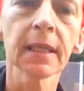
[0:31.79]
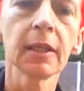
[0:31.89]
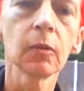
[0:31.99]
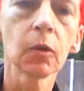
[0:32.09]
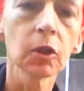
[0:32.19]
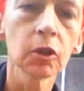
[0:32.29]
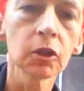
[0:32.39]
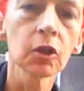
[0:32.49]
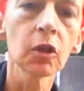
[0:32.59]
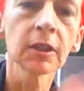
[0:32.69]
You want good
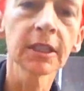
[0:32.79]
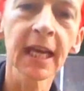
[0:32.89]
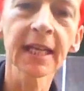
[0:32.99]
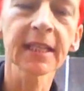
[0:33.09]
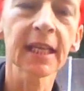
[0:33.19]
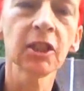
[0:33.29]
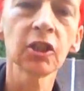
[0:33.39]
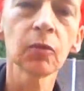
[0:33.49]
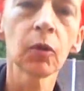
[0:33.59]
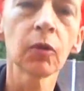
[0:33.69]
contact, and
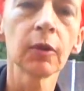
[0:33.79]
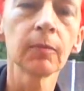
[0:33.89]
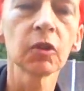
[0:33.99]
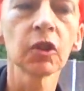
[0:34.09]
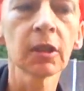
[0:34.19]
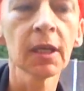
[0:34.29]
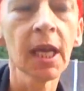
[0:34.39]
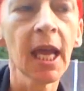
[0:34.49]
you want them to